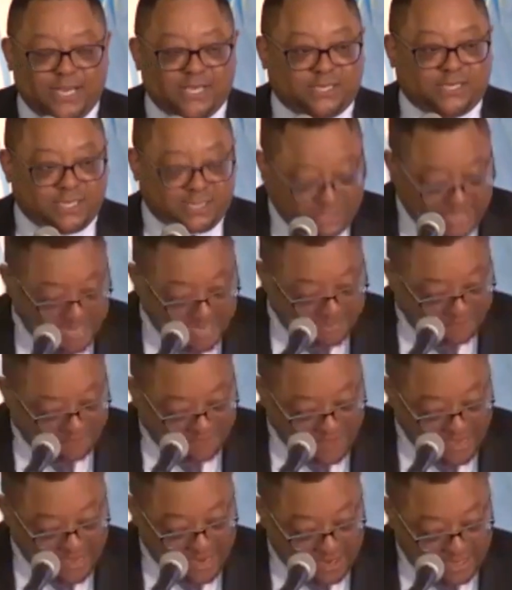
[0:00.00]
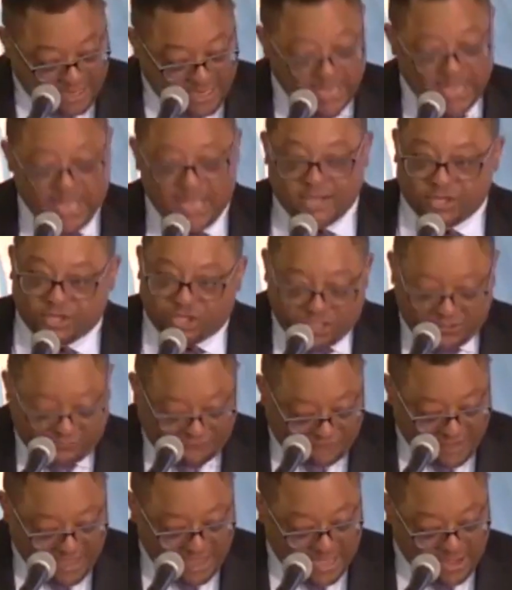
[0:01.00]
descent fairly, she
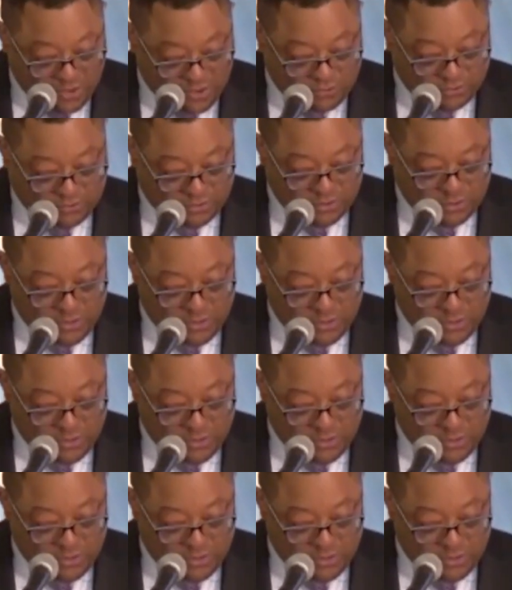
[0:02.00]
failed.